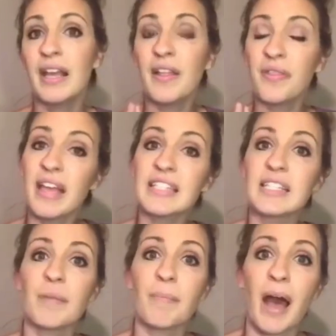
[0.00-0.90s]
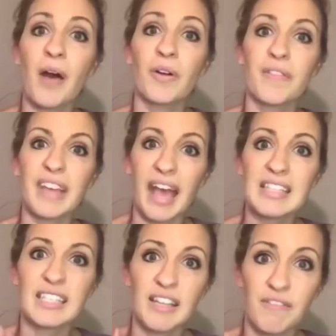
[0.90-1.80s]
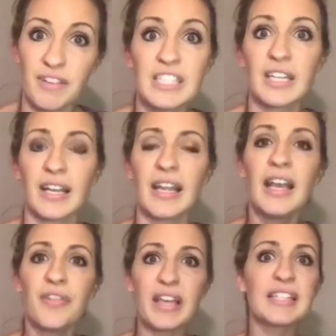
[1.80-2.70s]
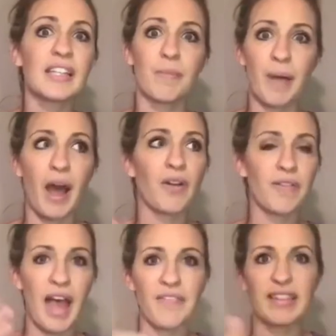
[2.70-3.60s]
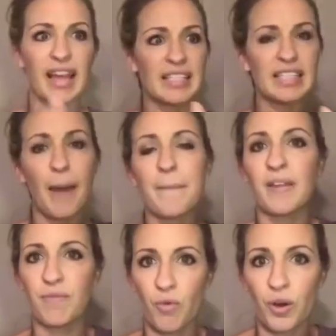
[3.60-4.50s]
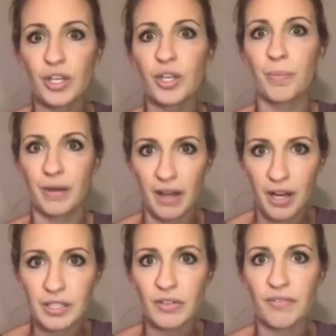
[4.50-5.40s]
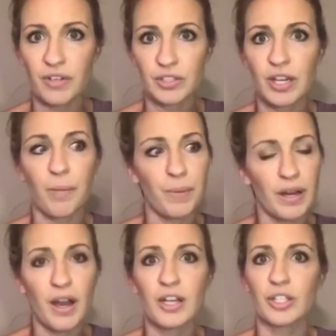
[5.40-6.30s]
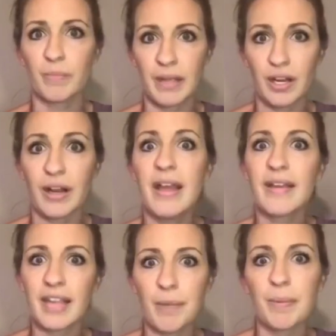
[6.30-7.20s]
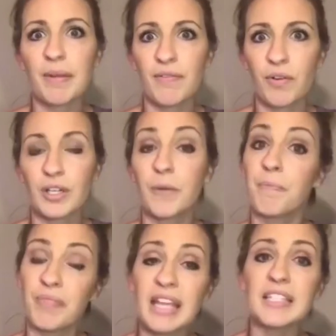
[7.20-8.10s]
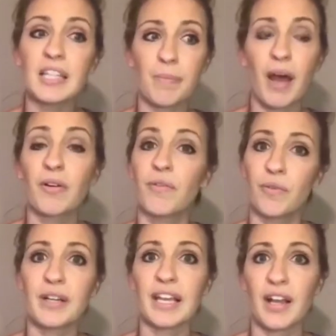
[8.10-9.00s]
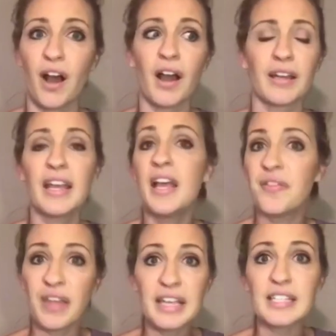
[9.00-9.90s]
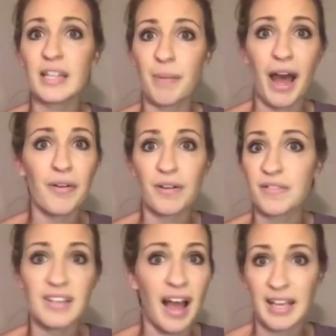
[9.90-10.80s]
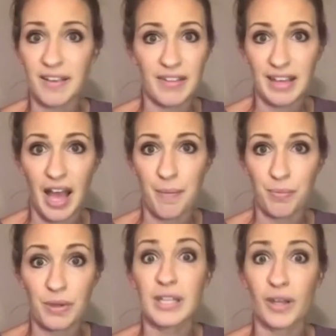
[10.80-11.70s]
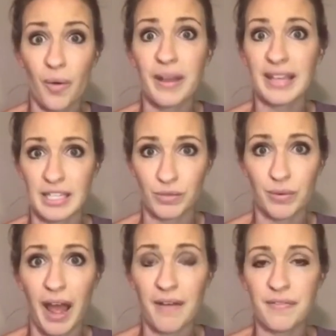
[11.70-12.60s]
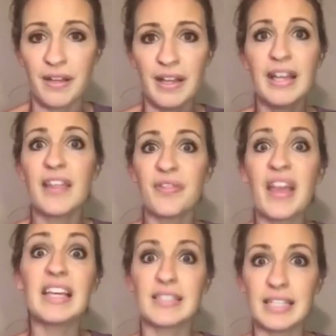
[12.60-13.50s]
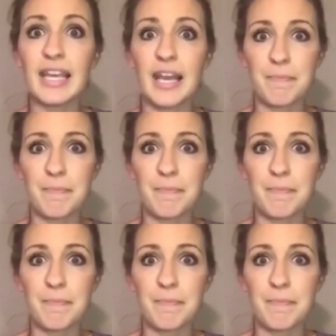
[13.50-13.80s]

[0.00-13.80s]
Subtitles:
They see the power of casting vision. They see the power of having that set before you. Put it on your refrigerator. Put it on your mirror. Keep it before you. They see the power of working hard. They see the power of not giving up when the going gets rough. They see it.